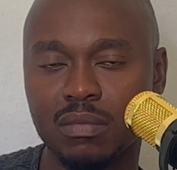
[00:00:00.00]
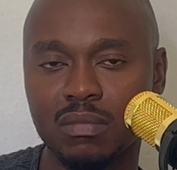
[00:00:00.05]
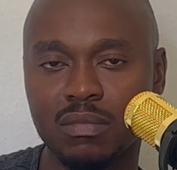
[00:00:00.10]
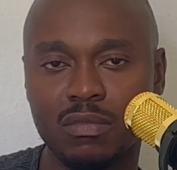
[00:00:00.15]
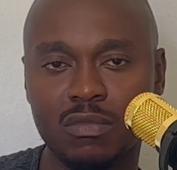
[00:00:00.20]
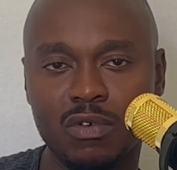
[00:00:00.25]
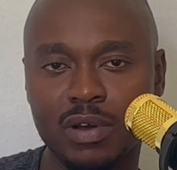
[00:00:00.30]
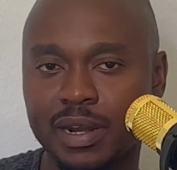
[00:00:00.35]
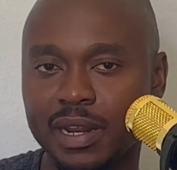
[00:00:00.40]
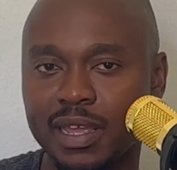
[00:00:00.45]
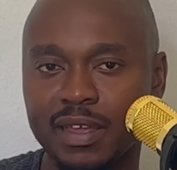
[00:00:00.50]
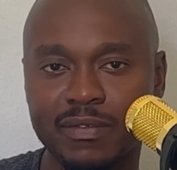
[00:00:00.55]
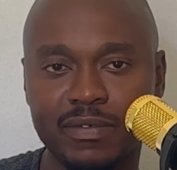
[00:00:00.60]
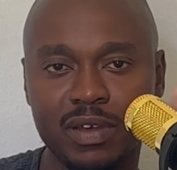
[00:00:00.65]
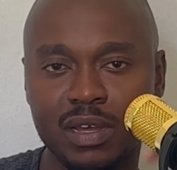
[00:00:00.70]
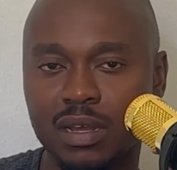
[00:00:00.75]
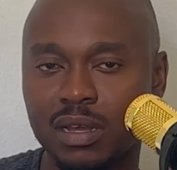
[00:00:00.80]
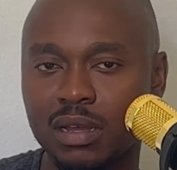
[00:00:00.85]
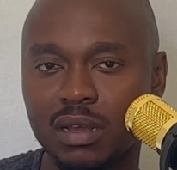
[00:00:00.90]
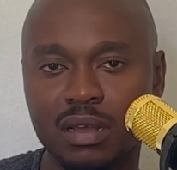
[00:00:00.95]
whatever
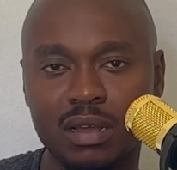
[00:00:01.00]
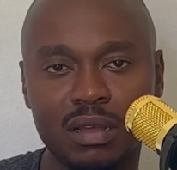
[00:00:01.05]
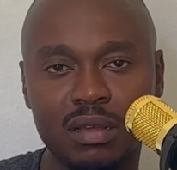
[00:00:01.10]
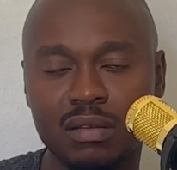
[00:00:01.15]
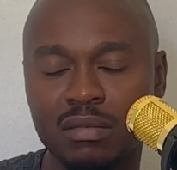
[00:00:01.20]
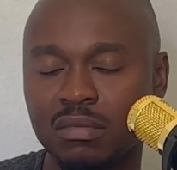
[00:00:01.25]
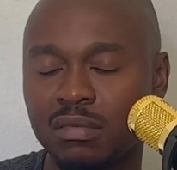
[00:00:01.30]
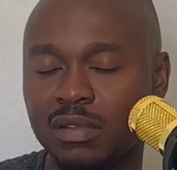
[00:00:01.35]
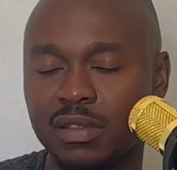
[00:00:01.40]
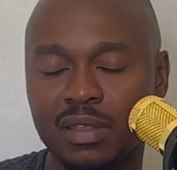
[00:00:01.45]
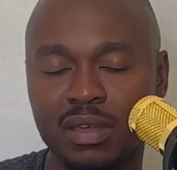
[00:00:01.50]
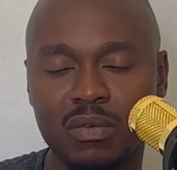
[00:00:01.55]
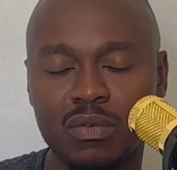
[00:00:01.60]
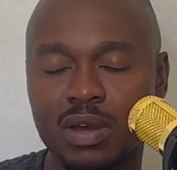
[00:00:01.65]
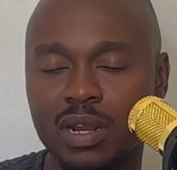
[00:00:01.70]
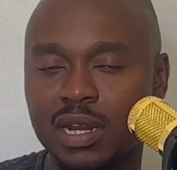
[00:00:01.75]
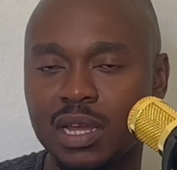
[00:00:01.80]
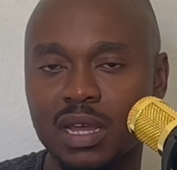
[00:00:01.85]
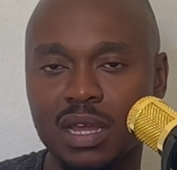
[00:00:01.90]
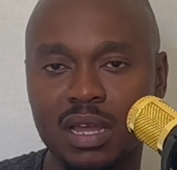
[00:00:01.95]
they
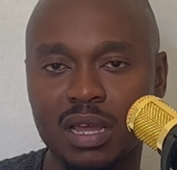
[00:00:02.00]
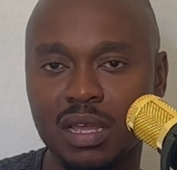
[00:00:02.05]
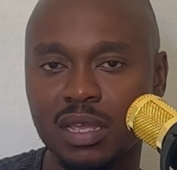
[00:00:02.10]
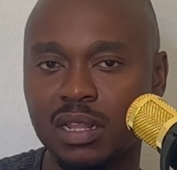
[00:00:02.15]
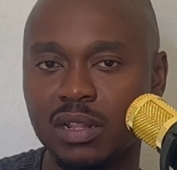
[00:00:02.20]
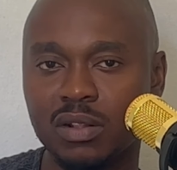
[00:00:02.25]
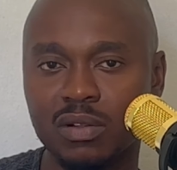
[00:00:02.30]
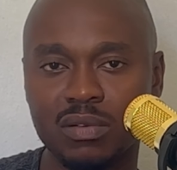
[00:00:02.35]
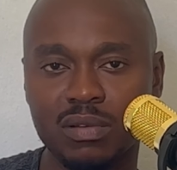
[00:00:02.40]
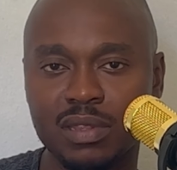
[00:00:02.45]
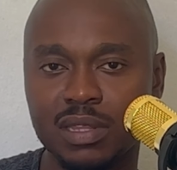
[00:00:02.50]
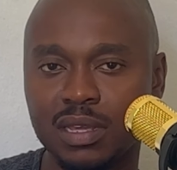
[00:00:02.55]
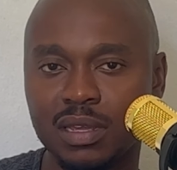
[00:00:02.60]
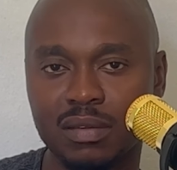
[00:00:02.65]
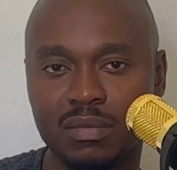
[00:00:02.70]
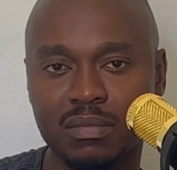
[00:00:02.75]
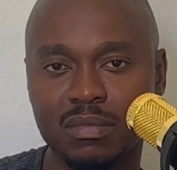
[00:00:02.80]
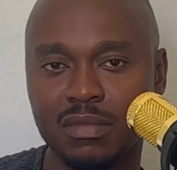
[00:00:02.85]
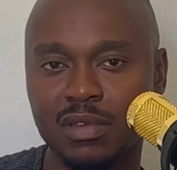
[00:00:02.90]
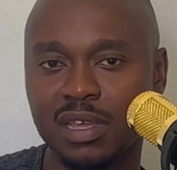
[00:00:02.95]
wanna include there.
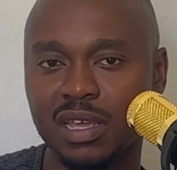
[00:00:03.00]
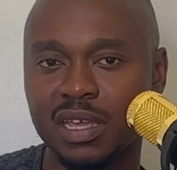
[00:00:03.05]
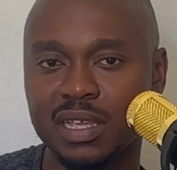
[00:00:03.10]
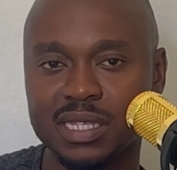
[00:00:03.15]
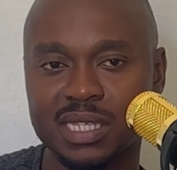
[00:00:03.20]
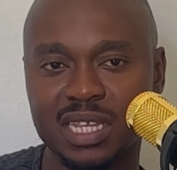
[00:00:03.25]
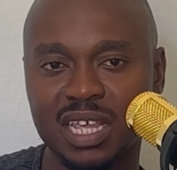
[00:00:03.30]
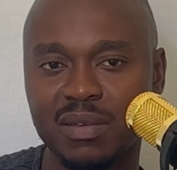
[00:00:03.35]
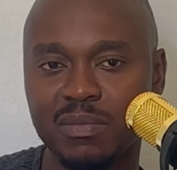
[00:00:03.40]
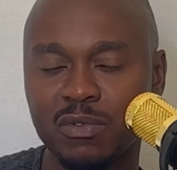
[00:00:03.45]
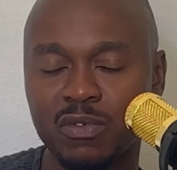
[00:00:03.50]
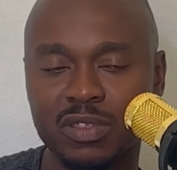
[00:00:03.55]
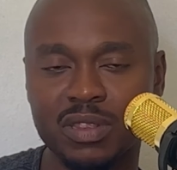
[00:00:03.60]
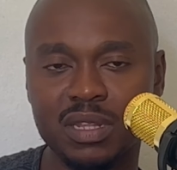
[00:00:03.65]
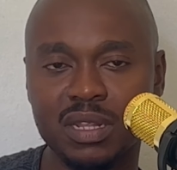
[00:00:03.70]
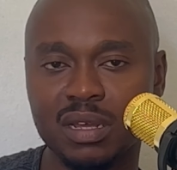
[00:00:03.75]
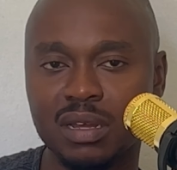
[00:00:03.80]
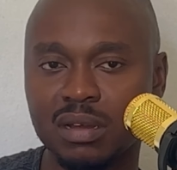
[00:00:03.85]
Same with